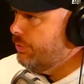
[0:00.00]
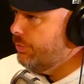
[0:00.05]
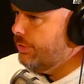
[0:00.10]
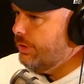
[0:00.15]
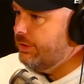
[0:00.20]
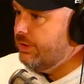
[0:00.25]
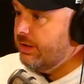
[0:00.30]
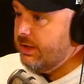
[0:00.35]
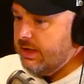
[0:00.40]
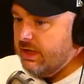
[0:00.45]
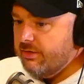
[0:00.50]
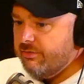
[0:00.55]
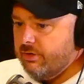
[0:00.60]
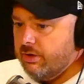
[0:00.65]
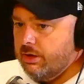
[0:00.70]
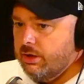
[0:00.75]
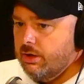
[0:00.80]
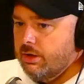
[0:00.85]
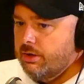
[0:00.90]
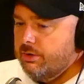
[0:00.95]
in the
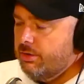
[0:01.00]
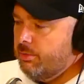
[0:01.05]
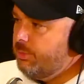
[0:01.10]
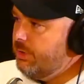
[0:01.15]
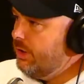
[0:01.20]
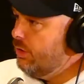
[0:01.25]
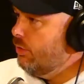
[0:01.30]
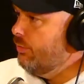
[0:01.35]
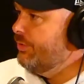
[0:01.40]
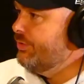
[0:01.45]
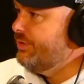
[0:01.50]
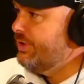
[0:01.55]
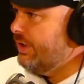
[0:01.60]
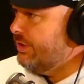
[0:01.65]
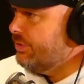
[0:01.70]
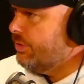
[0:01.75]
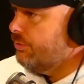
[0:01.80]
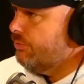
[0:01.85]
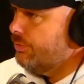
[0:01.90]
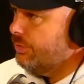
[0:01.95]
Navy, they're bringing over
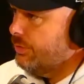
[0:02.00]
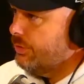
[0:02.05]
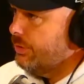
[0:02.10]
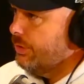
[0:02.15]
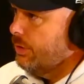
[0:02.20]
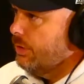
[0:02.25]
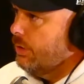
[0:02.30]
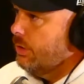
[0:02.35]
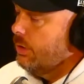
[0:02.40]
600